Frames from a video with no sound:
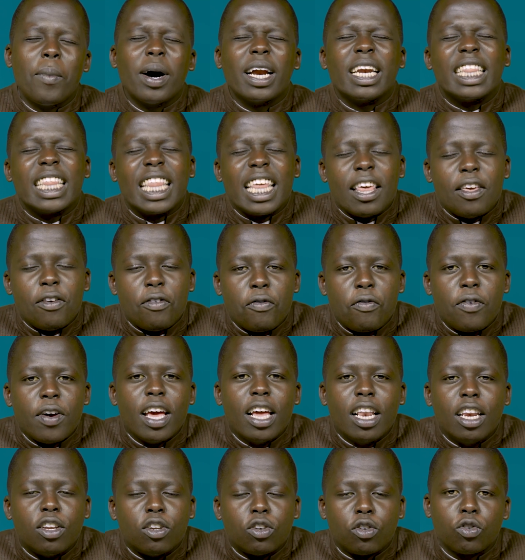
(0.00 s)
But they
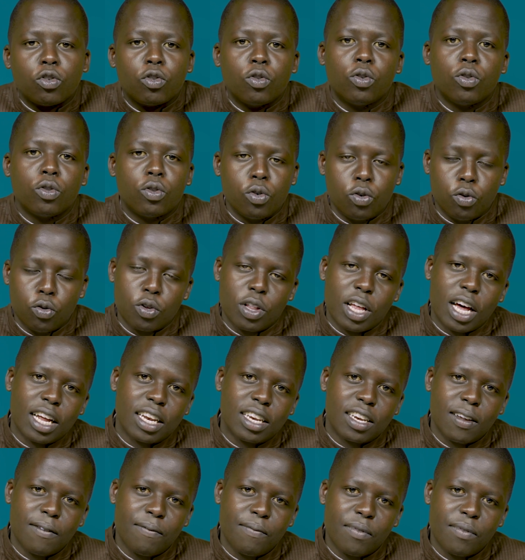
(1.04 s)
failed to, to do that.